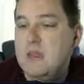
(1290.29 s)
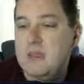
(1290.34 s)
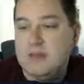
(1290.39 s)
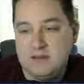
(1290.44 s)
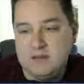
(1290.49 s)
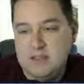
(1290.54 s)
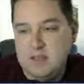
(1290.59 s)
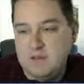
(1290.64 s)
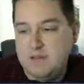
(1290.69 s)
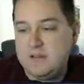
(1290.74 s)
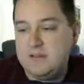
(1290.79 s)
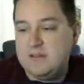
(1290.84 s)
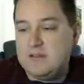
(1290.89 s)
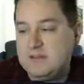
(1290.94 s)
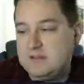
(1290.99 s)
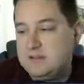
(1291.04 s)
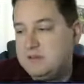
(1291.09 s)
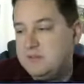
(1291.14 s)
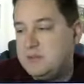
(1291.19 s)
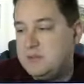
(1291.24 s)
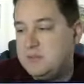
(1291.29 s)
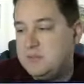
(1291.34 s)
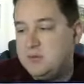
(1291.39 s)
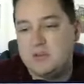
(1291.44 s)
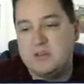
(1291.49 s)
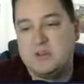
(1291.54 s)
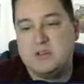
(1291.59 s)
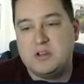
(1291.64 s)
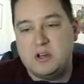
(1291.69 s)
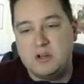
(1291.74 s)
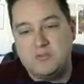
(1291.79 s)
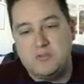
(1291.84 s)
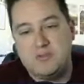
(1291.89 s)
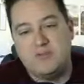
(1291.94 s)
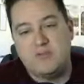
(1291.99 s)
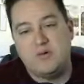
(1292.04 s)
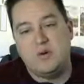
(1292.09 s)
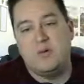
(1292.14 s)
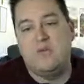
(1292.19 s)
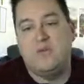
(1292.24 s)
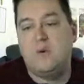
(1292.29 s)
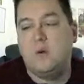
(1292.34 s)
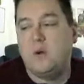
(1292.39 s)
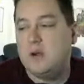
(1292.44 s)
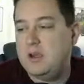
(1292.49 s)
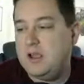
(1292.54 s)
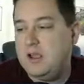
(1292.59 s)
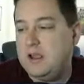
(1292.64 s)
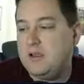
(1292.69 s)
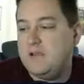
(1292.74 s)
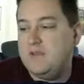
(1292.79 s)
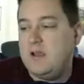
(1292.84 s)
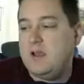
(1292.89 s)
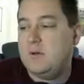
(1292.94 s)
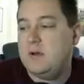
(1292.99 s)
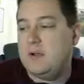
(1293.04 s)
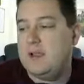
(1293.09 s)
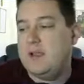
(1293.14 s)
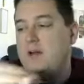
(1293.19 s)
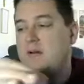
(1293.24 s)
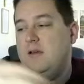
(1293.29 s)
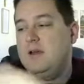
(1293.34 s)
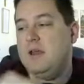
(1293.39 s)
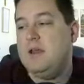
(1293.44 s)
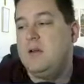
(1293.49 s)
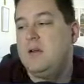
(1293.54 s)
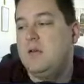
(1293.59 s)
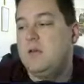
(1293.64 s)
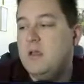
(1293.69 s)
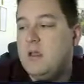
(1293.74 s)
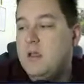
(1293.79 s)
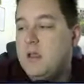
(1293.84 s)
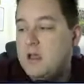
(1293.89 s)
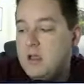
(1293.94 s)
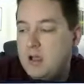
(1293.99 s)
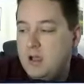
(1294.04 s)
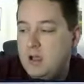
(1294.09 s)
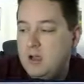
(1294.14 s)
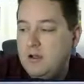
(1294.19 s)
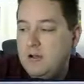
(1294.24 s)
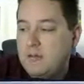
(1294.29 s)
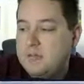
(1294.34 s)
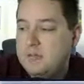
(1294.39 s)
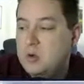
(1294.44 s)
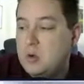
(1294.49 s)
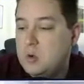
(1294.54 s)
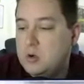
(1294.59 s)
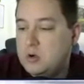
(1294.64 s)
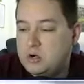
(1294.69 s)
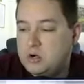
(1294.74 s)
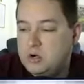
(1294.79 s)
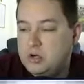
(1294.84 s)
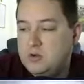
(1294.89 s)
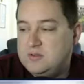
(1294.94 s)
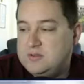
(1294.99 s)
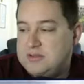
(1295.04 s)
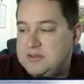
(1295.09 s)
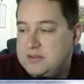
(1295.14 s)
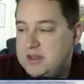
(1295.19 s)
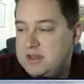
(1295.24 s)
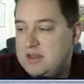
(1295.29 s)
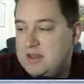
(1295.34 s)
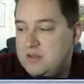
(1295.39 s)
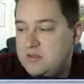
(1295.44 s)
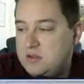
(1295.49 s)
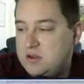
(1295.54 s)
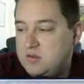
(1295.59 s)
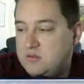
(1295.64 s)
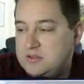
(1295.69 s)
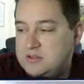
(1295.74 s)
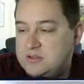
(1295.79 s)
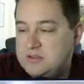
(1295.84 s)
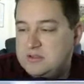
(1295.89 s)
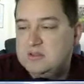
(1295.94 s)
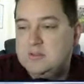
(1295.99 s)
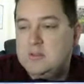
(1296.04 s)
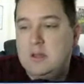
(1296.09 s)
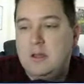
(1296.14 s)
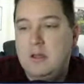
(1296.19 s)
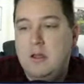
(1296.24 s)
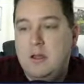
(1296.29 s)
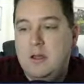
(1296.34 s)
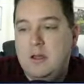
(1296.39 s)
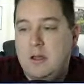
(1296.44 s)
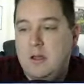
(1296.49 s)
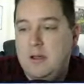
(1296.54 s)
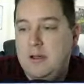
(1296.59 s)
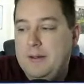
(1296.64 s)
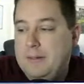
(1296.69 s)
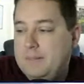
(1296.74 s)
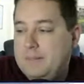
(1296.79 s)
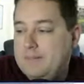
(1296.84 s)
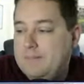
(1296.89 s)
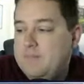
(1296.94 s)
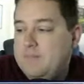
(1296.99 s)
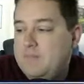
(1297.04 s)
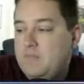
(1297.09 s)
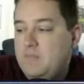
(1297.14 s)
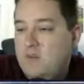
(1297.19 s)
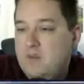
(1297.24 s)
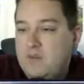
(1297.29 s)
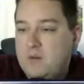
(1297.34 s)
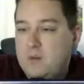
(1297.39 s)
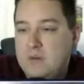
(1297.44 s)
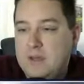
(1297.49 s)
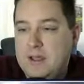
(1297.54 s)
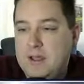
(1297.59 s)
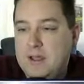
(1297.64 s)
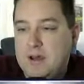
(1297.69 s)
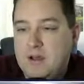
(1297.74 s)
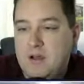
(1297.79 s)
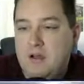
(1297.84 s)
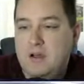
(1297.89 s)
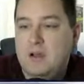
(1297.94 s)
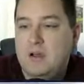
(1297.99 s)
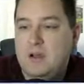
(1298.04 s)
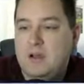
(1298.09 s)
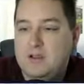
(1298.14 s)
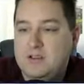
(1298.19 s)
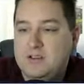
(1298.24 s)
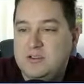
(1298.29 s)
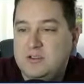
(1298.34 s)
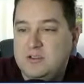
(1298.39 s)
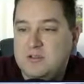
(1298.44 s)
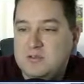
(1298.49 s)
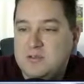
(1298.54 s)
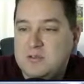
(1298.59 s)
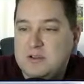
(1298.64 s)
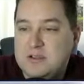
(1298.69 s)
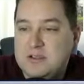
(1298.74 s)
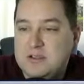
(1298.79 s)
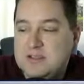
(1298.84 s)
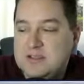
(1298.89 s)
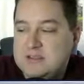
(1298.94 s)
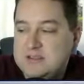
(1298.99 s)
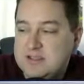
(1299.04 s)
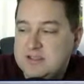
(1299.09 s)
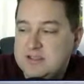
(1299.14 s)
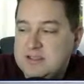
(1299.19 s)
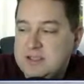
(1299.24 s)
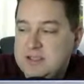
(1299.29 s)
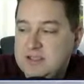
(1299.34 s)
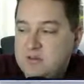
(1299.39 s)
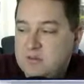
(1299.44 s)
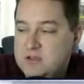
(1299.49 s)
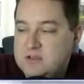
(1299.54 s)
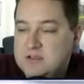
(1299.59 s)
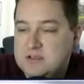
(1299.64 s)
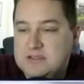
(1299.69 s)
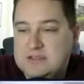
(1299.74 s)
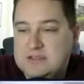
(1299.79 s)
Does that make sense to people in terms of 4/4 and kind of how we're counting out quarter notes and eighth notes before we head on to 6/8, which is